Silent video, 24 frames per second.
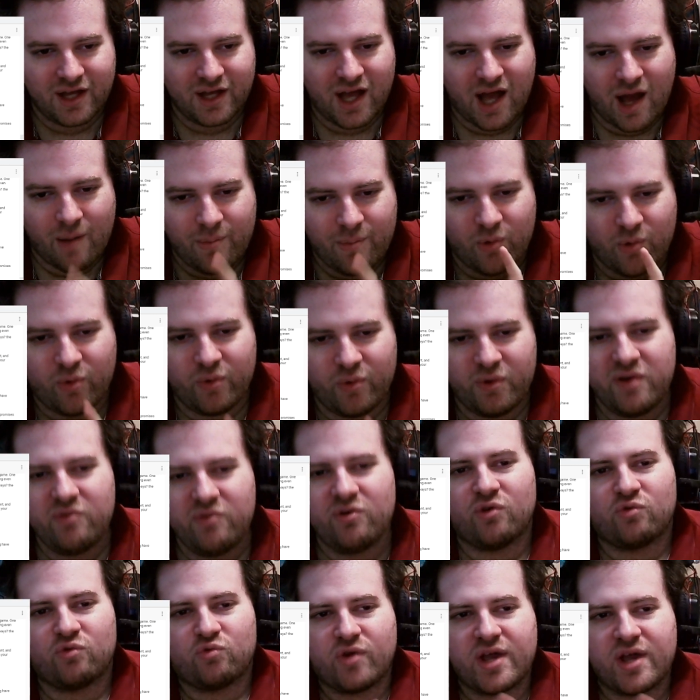But when we
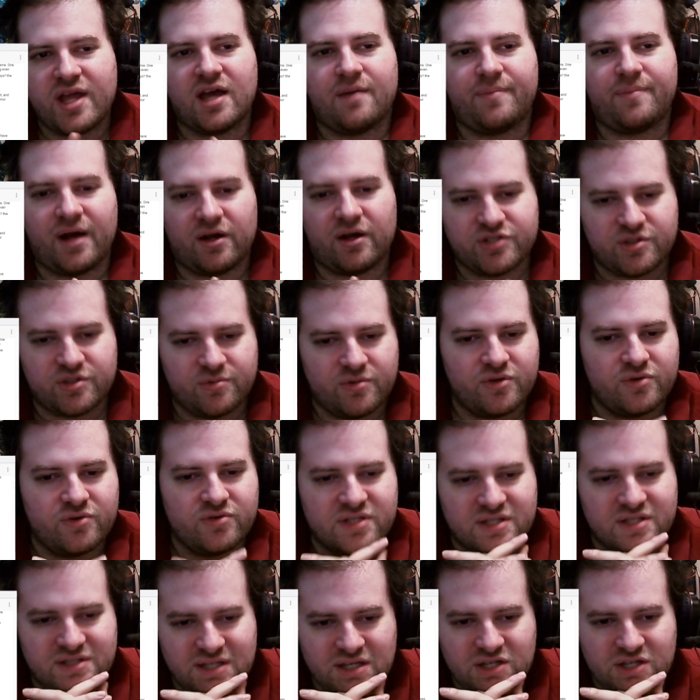were reading about some of those
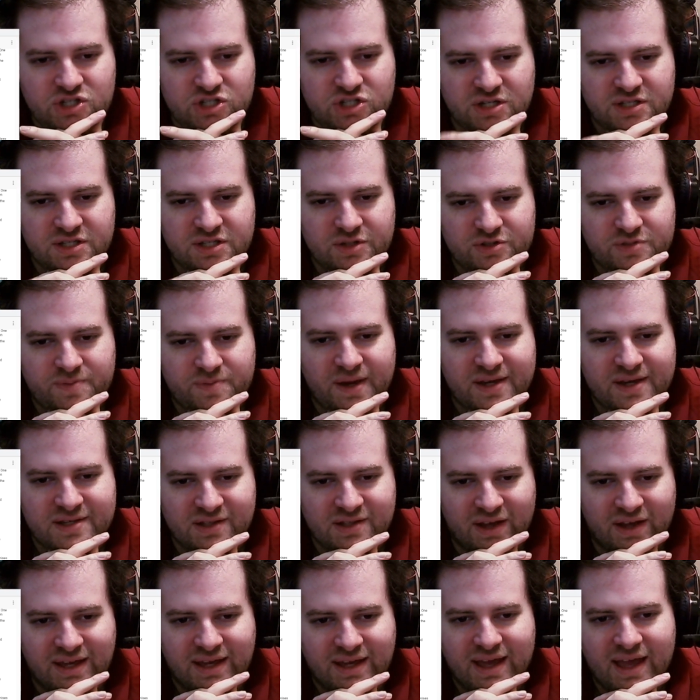decisions, it was
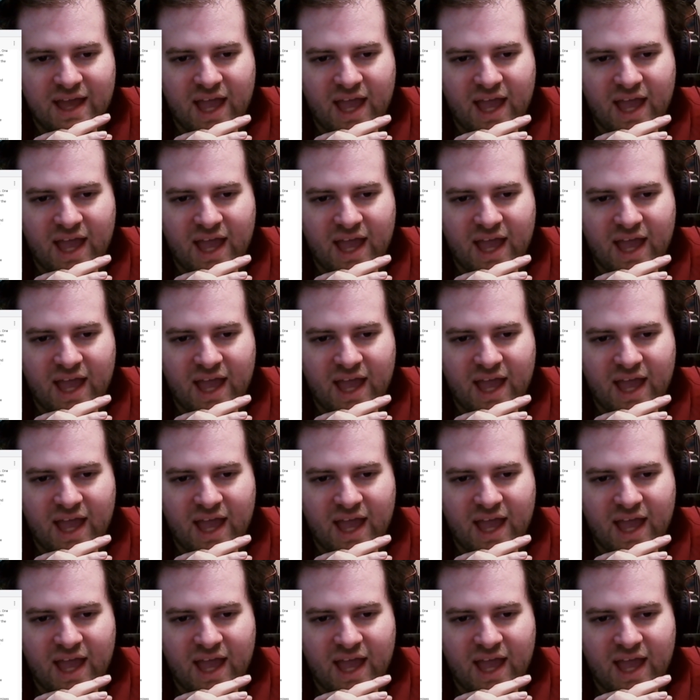basically like,